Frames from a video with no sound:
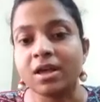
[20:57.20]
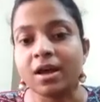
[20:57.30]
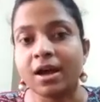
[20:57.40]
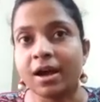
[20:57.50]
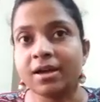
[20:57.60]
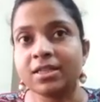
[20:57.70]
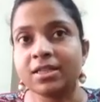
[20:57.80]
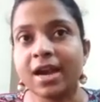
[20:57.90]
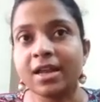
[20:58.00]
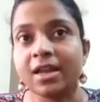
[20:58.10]

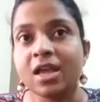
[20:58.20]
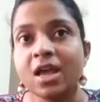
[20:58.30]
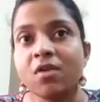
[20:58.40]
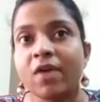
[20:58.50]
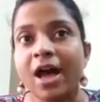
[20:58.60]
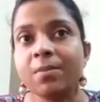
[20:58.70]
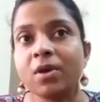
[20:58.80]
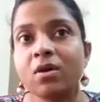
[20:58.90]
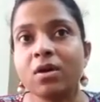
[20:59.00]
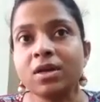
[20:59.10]
Understanding why?
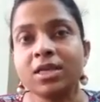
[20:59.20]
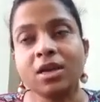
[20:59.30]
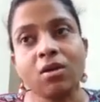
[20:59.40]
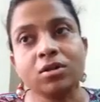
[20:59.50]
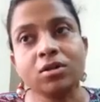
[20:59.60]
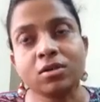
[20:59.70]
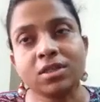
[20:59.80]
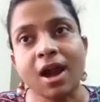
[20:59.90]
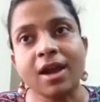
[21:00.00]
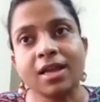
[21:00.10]
Because he also
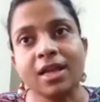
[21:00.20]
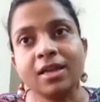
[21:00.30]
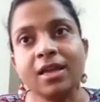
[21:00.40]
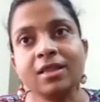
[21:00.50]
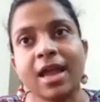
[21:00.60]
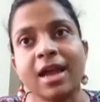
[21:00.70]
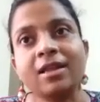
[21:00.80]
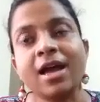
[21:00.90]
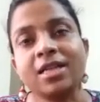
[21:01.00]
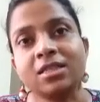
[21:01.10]
start taking that
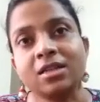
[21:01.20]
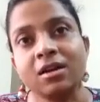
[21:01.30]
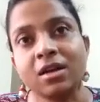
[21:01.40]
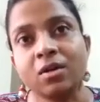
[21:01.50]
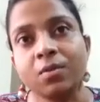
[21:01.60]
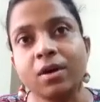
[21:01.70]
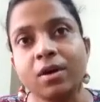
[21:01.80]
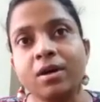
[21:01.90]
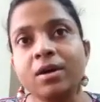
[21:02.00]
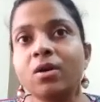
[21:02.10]
external
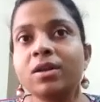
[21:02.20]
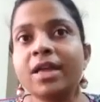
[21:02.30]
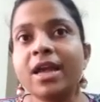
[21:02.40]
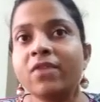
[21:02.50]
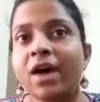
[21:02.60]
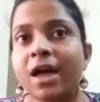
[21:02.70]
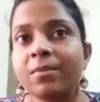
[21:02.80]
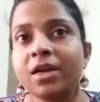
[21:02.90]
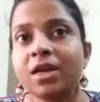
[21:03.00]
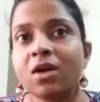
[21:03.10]
world or the
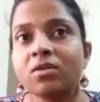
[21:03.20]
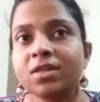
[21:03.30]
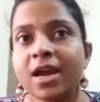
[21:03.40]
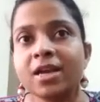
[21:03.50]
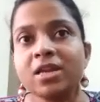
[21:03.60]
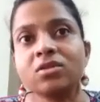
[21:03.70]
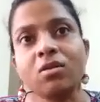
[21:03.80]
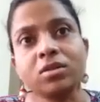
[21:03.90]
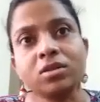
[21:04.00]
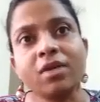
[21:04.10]
environment outside is also a